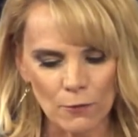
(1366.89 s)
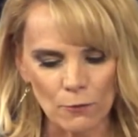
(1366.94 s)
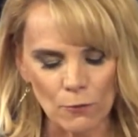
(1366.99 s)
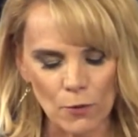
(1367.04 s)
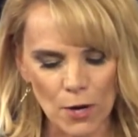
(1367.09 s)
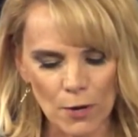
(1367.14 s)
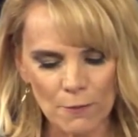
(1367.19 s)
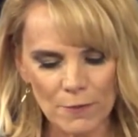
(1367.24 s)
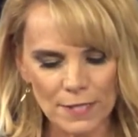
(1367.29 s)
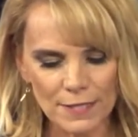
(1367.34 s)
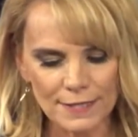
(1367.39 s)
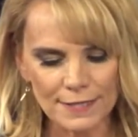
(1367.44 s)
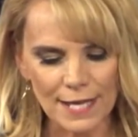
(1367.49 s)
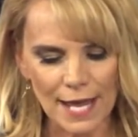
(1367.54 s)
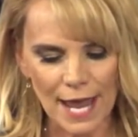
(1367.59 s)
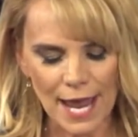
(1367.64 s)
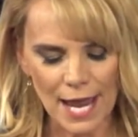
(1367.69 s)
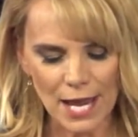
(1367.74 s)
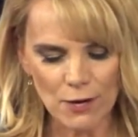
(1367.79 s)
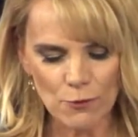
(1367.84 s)
Romans
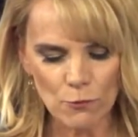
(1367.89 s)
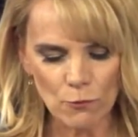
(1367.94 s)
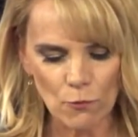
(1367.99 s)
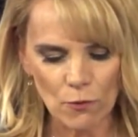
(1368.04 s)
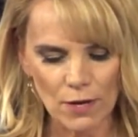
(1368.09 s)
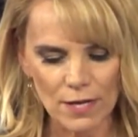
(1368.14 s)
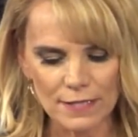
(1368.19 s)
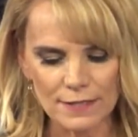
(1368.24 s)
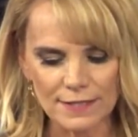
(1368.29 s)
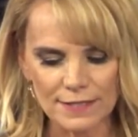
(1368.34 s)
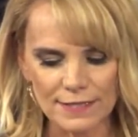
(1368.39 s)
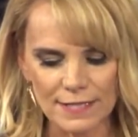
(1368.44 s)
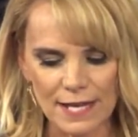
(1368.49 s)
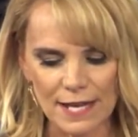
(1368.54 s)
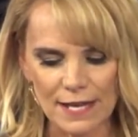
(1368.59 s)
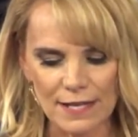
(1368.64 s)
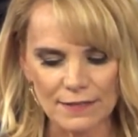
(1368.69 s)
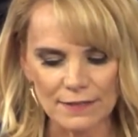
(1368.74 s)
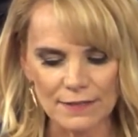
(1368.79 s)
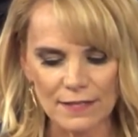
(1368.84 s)
8 1
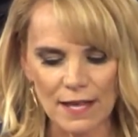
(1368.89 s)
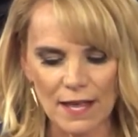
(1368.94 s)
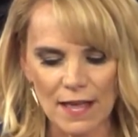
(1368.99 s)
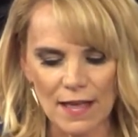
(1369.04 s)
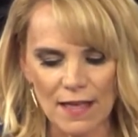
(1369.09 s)
says,